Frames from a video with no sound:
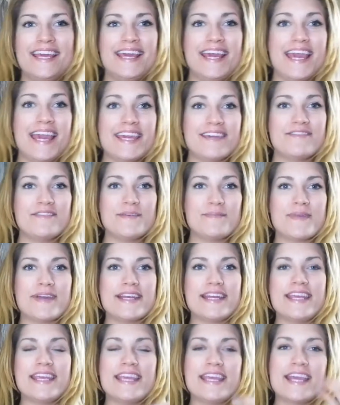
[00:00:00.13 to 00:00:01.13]
Hey
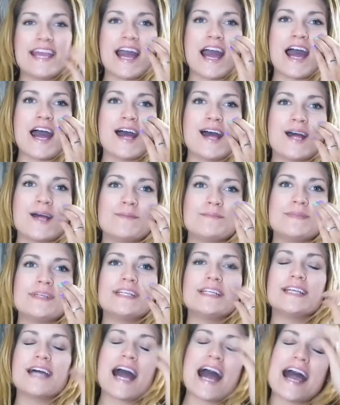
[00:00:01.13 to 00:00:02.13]
everybody,
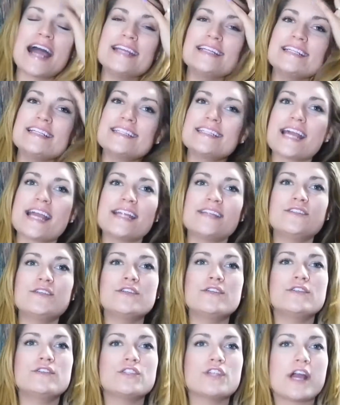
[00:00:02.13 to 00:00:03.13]
I decided
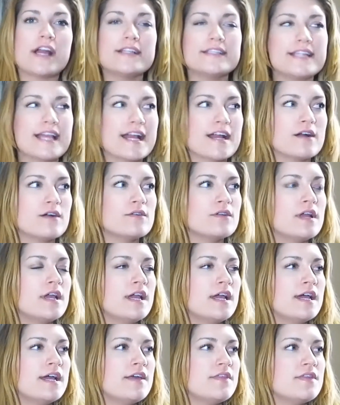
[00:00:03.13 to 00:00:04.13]
to jot down
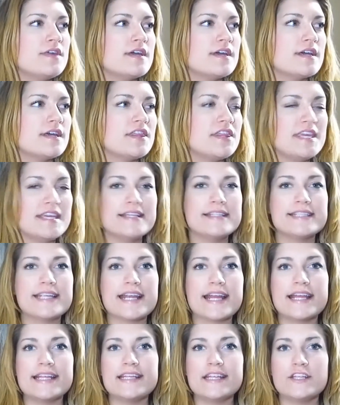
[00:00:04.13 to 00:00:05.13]
the things that
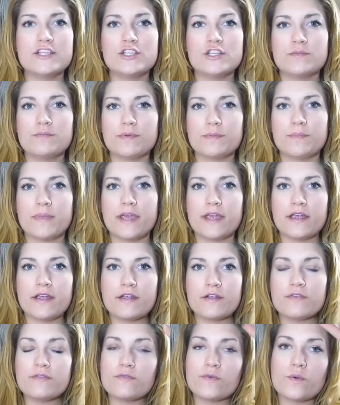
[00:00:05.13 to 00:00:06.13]
I did to
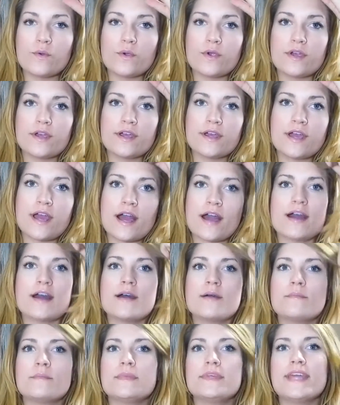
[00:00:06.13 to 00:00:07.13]
prepare for
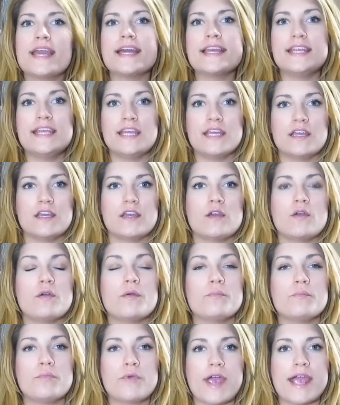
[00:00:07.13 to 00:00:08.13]
getting
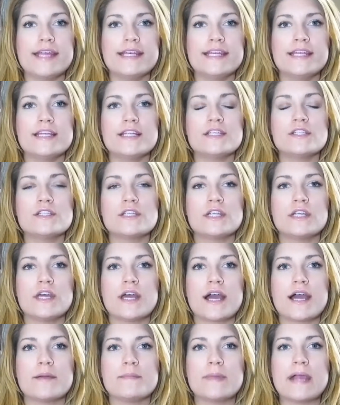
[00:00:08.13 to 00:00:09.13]
pregnant,
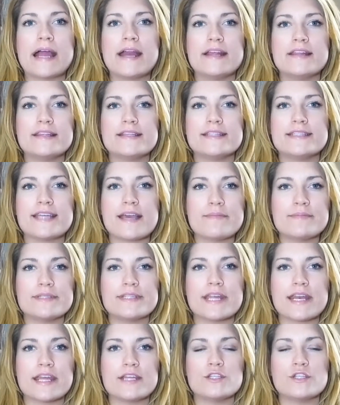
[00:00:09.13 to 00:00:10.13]
kind of the steps
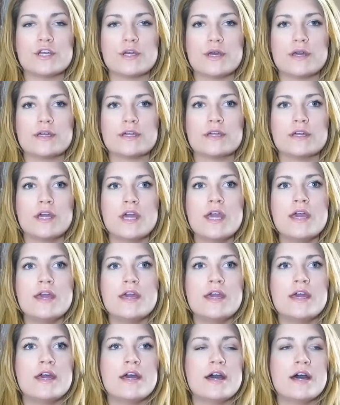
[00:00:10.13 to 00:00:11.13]
that I took
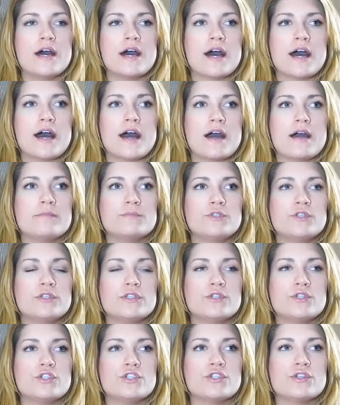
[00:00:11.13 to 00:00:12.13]
to
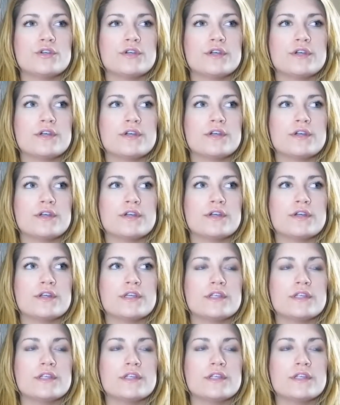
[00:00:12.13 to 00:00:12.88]
ensure